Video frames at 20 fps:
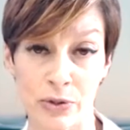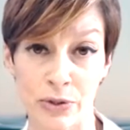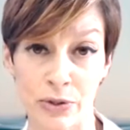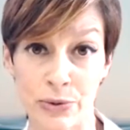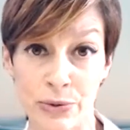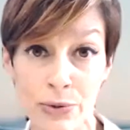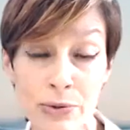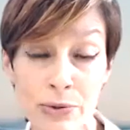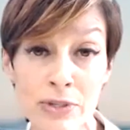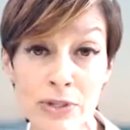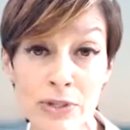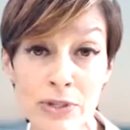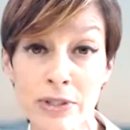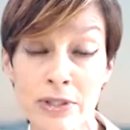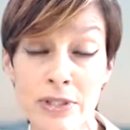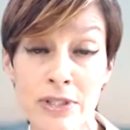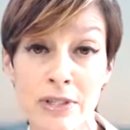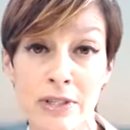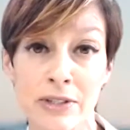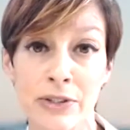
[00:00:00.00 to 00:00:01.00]
use your
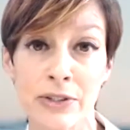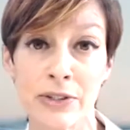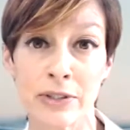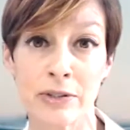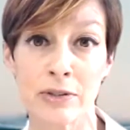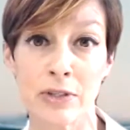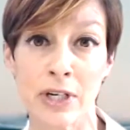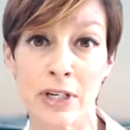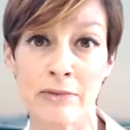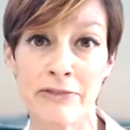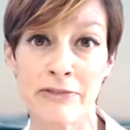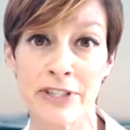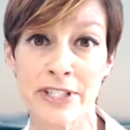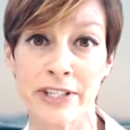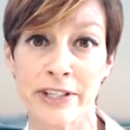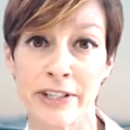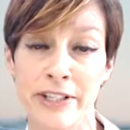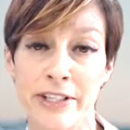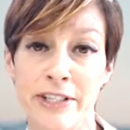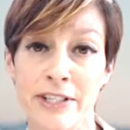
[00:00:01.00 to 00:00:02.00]

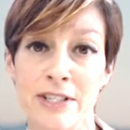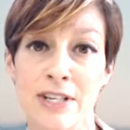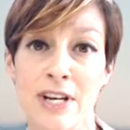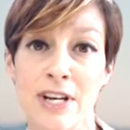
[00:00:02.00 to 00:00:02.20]
facilities.